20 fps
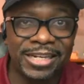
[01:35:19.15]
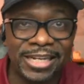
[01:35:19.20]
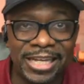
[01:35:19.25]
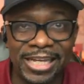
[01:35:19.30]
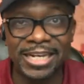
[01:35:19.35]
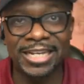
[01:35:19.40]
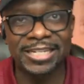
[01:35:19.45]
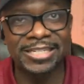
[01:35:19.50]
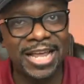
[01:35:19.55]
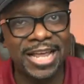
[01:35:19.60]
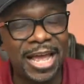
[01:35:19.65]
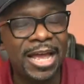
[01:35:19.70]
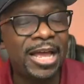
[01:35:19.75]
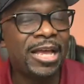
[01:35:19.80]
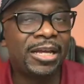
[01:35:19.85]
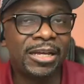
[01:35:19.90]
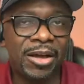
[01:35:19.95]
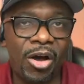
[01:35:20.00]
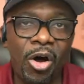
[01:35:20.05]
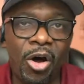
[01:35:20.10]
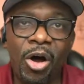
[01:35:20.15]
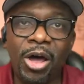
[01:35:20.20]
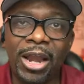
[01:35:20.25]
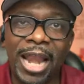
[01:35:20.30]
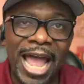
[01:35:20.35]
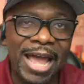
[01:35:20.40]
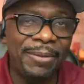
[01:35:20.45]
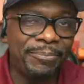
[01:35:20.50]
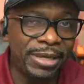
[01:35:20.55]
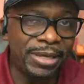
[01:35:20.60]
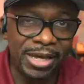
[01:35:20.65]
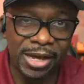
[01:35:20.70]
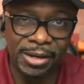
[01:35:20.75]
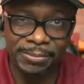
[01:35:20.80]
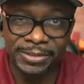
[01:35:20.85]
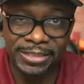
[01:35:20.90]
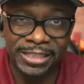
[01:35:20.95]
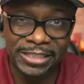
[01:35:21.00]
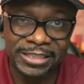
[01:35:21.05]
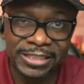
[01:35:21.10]
and then this that all that
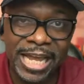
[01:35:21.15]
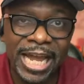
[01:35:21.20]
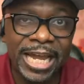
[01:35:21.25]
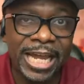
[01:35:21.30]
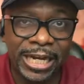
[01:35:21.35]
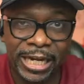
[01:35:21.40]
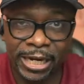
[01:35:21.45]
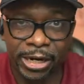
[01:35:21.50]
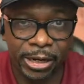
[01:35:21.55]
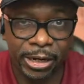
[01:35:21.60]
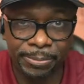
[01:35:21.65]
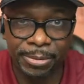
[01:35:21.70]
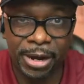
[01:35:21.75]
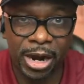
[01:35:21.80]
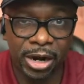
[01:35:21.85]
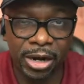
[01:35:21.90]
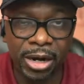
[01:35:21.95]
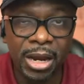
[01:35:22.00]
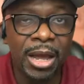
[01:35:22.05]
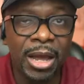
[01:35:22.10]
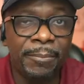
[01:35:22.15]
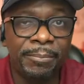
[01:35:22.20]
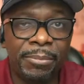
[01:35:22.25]
becomes the secondary part.